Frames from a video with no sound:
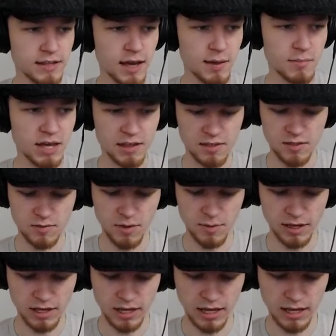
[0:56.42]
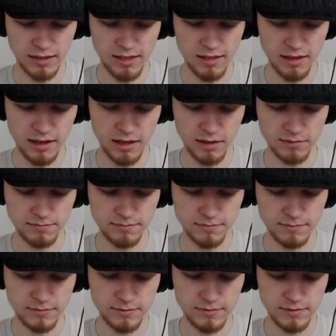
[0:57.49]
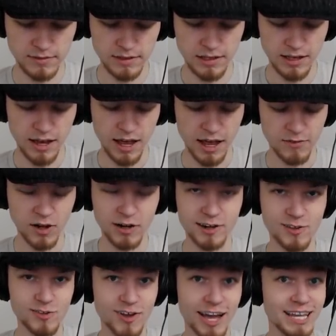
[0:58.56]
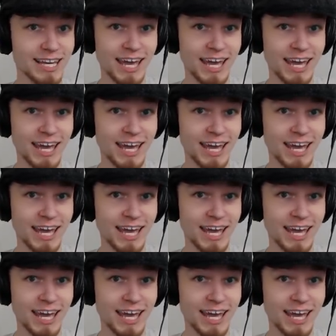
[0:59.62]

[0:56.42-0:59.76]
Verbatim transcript: I missed. Maybe I could get the seagull. Nah, I've already tried.